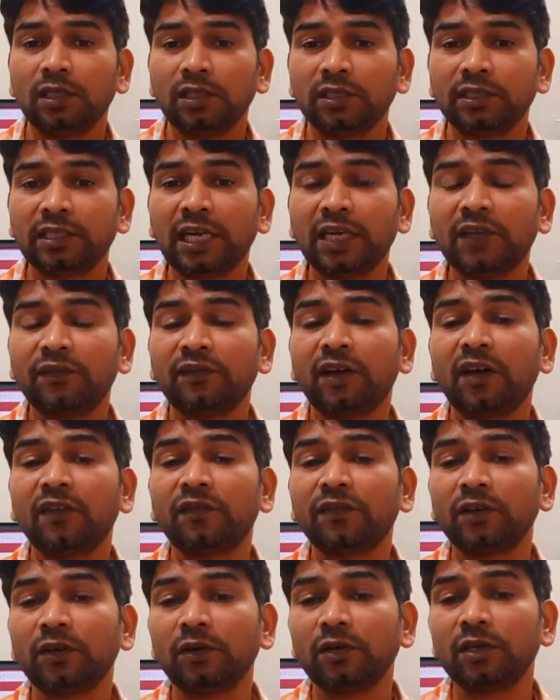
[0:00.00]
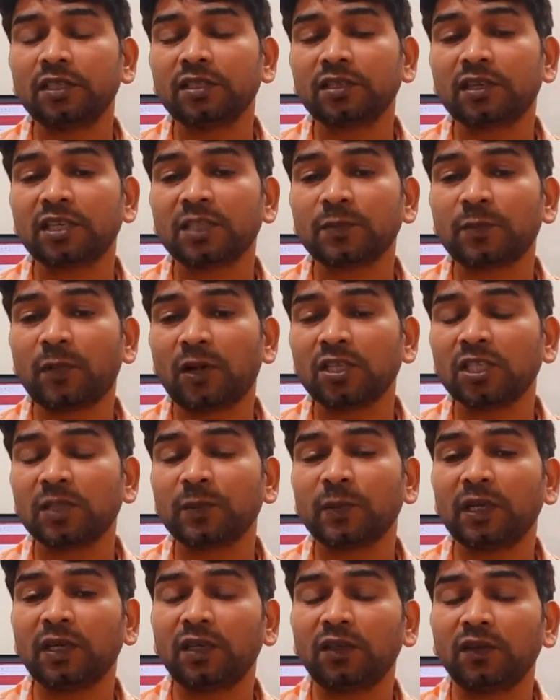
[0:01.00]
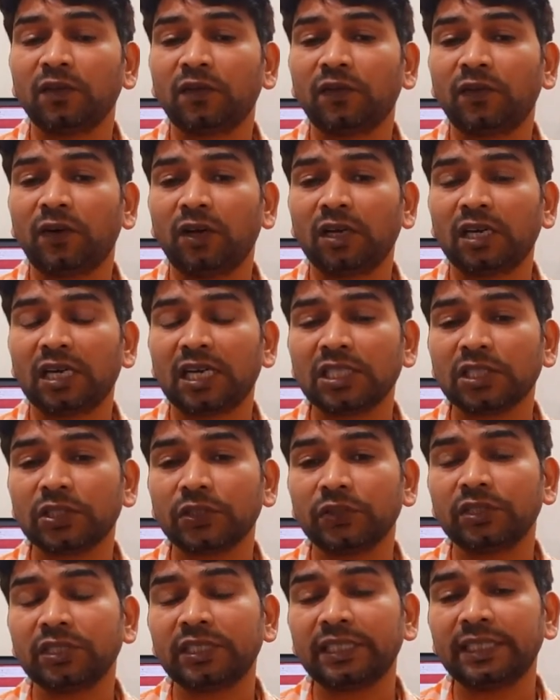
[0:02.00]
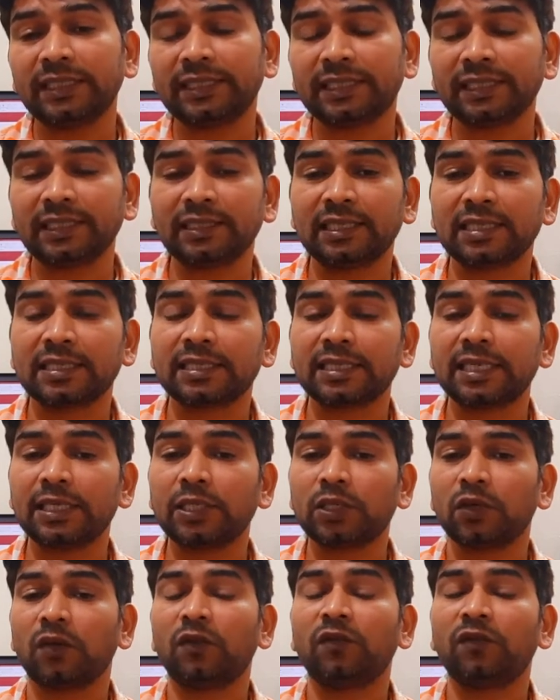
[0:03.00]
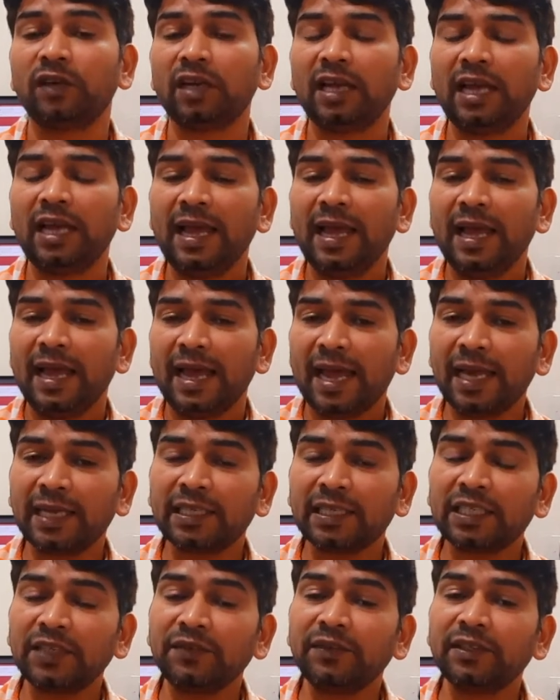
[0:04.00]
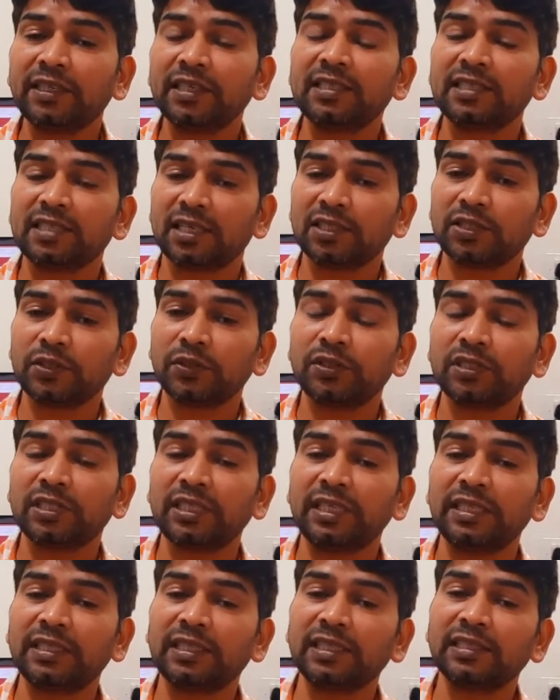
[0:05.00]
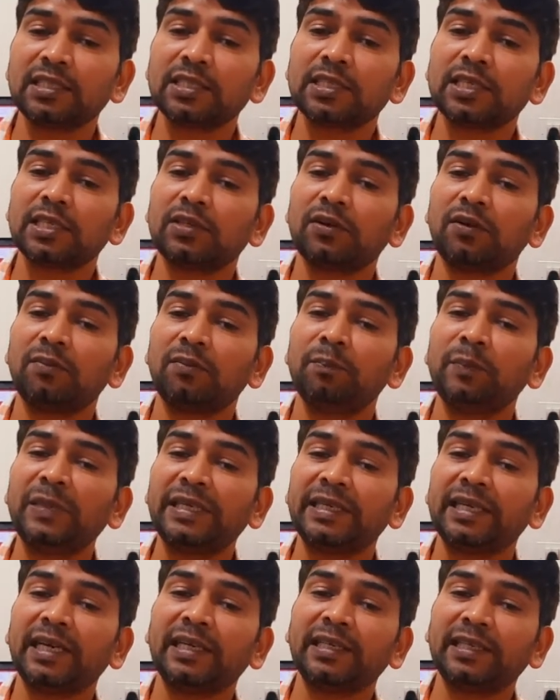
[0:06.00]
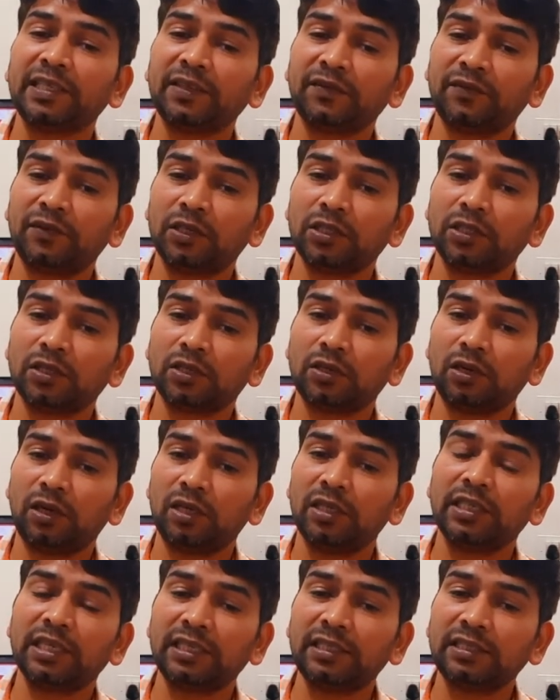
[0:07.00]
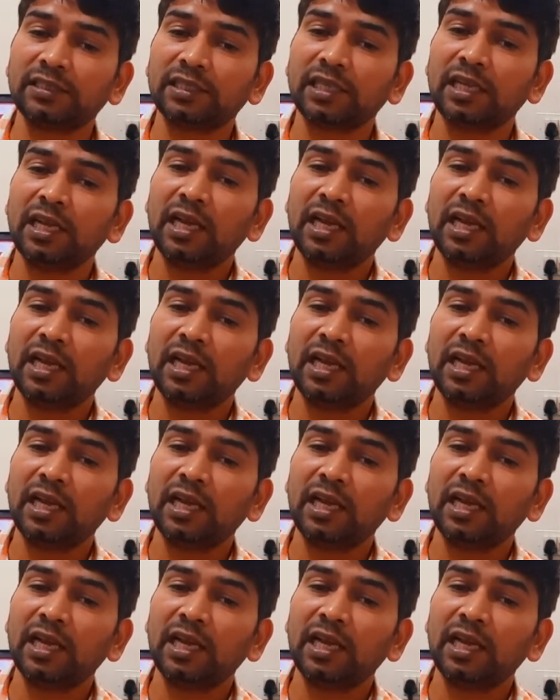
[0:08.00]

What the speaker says: That workflow is responsible for associating the set of activities, associating the set of metadata for the contents,